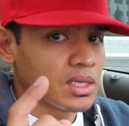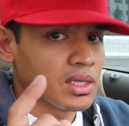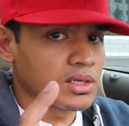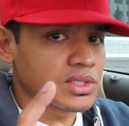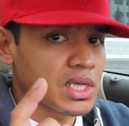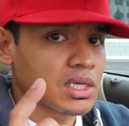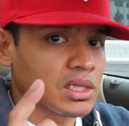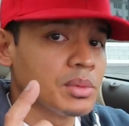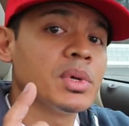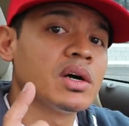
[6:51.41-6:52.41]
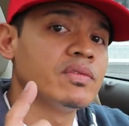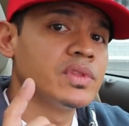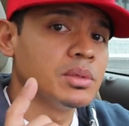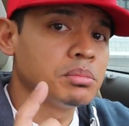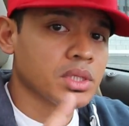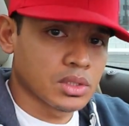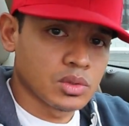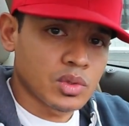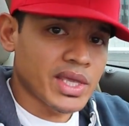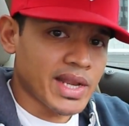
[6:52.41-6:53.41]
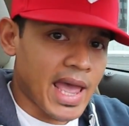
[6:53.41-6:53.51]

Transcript: here's a clip of the blue in